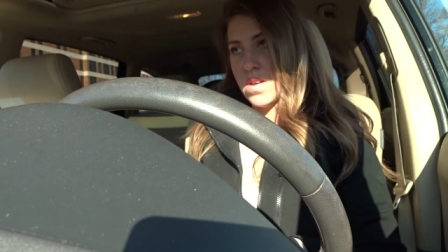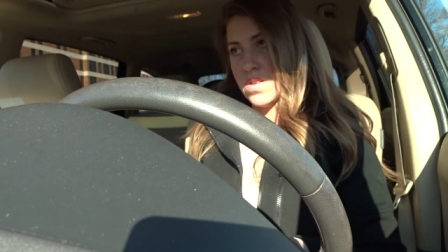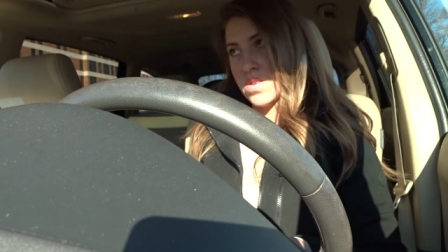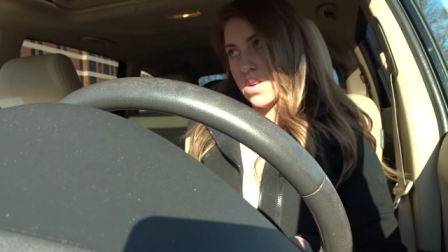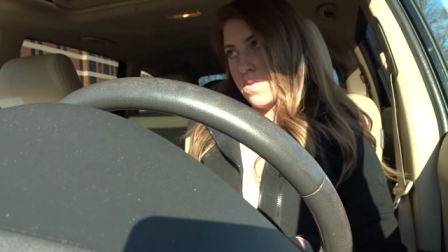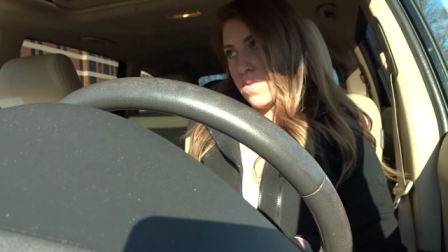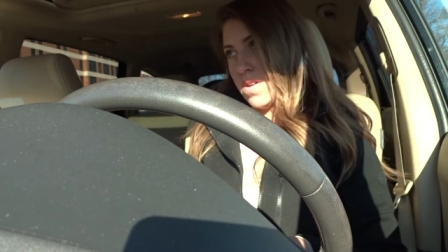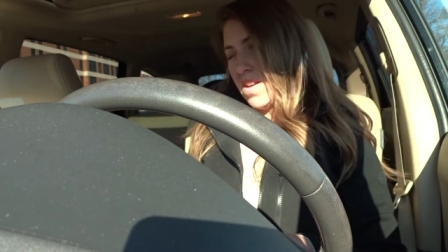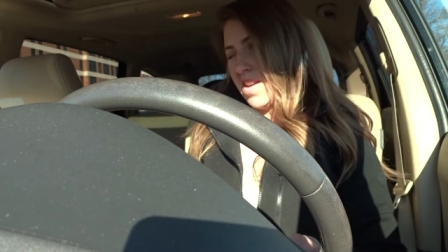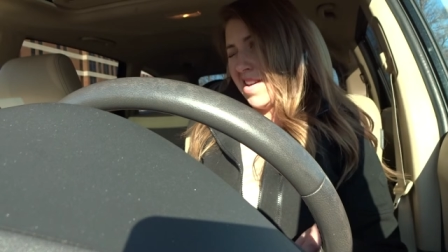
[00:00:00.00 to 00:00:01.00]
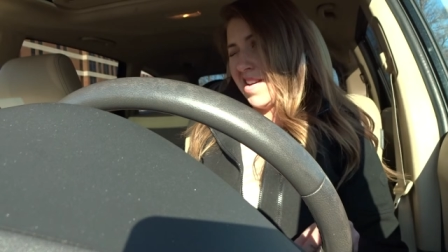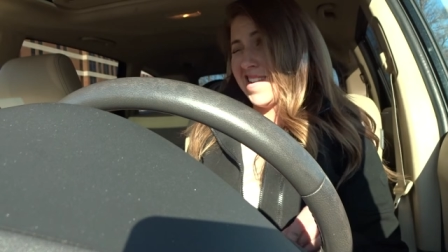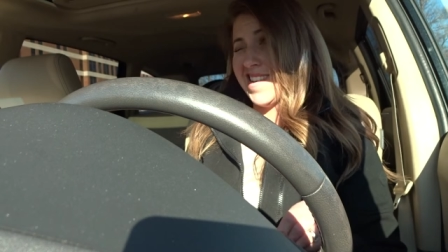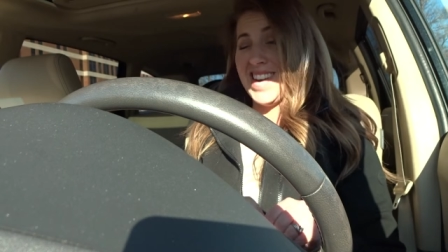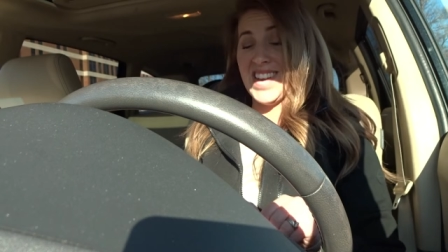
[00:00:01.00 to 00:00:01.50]
So
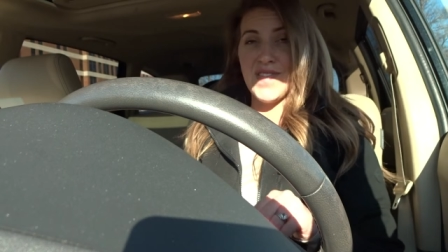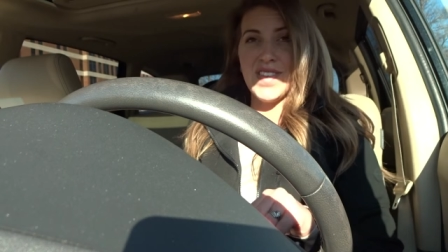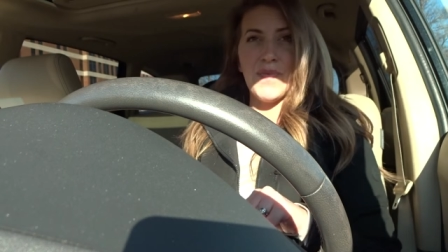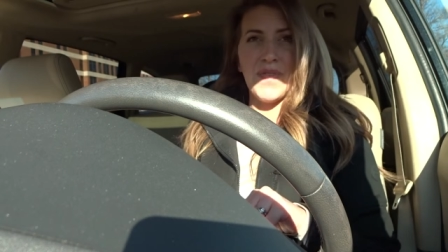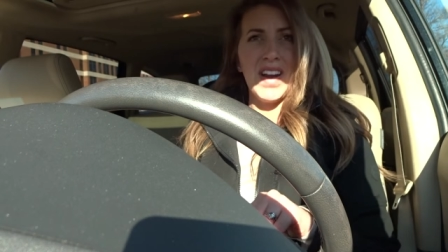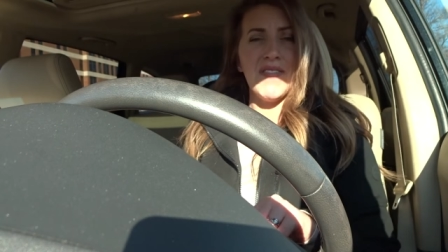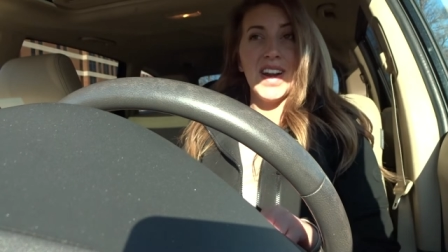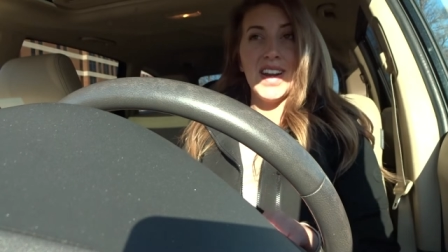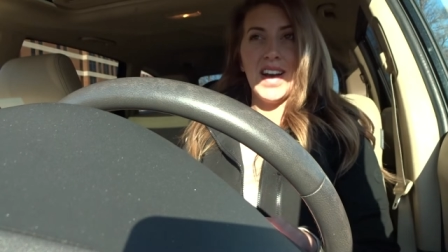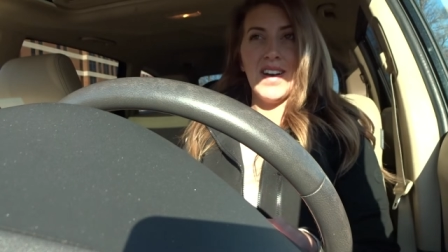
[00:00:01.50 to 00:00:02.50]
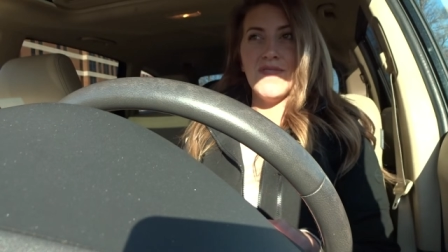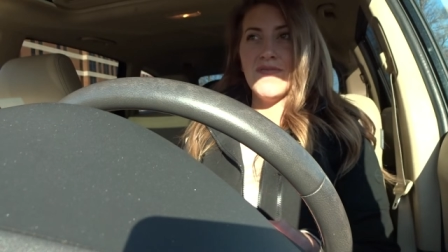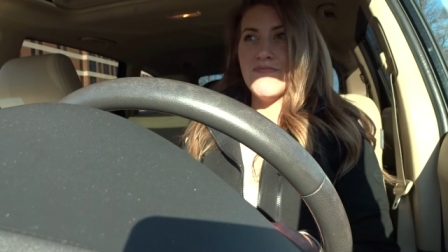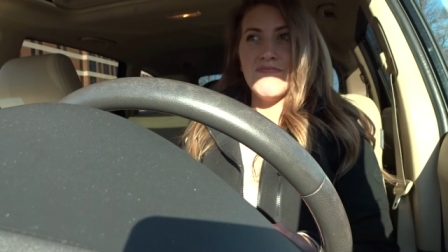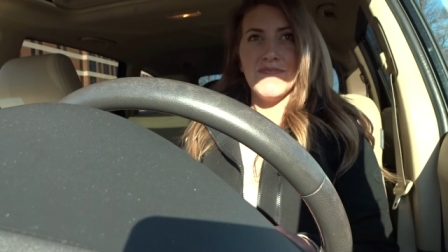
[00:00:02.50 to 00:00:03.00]
it's really bright right now.
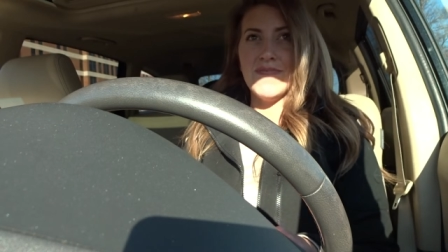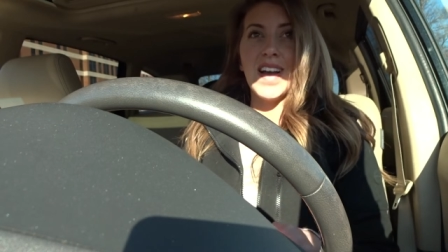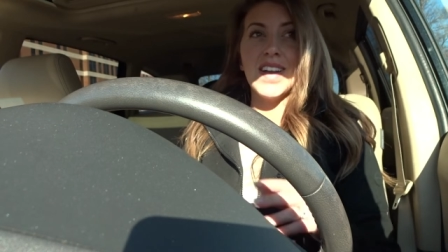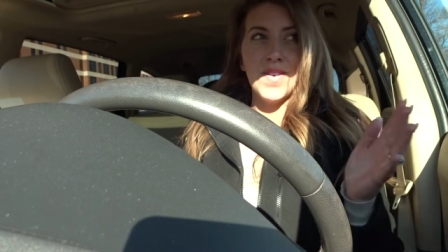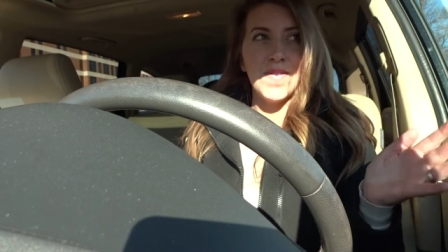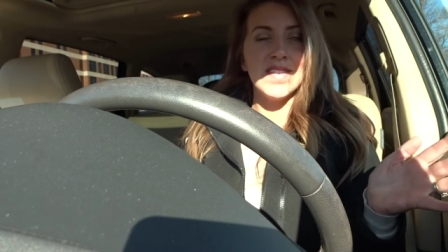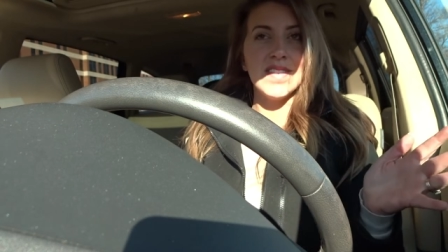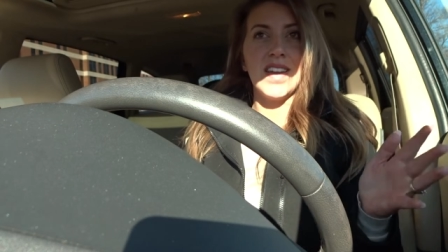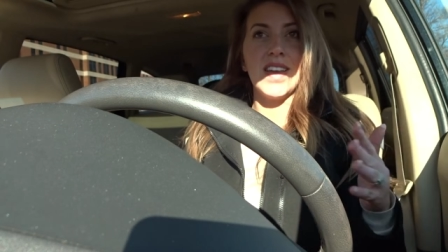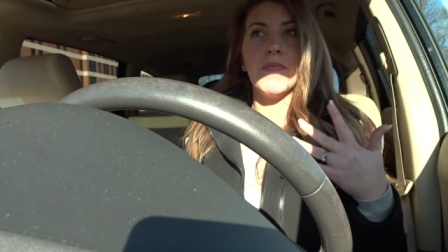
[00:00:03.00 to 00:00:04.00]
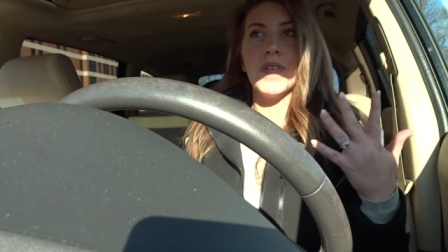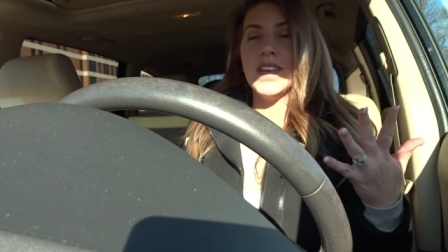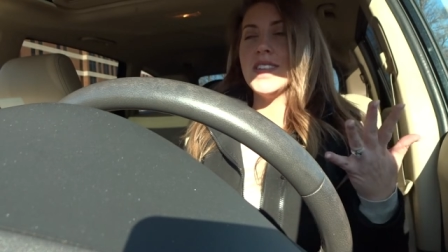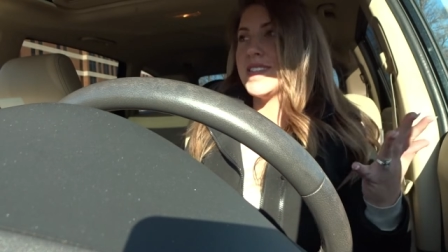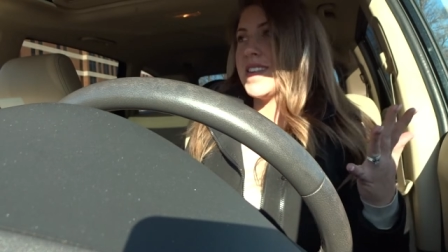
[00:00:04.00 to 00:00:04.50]
I know it's sunny, but it's